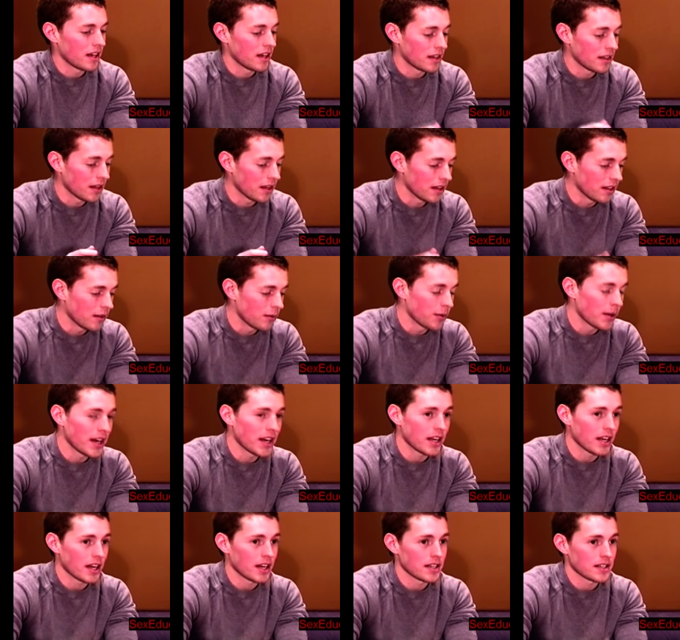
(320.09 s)
and then the
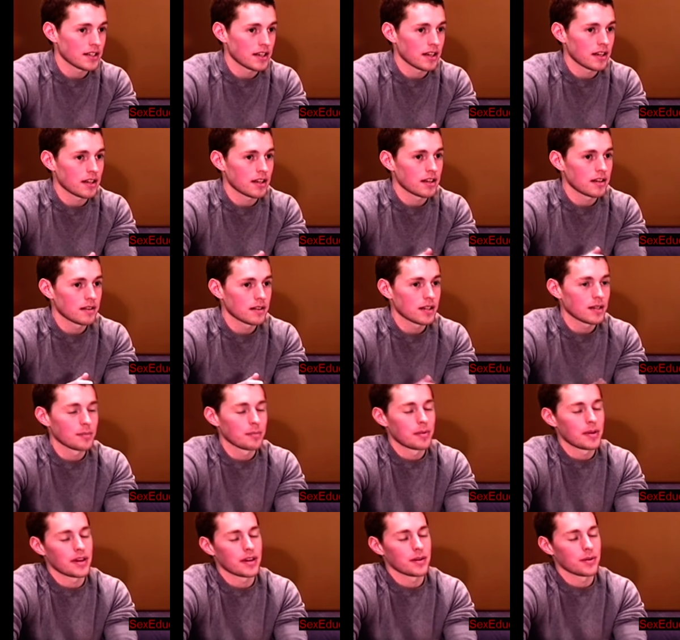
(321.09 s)
right guys that
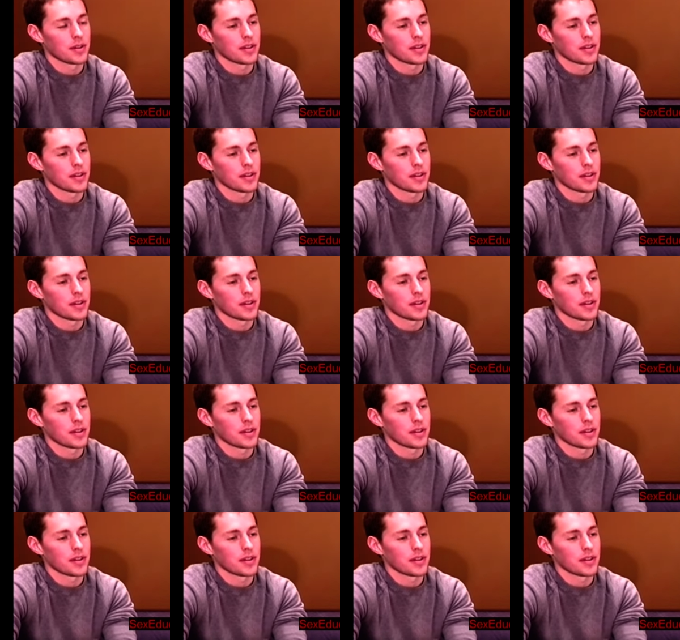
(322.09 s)
compare it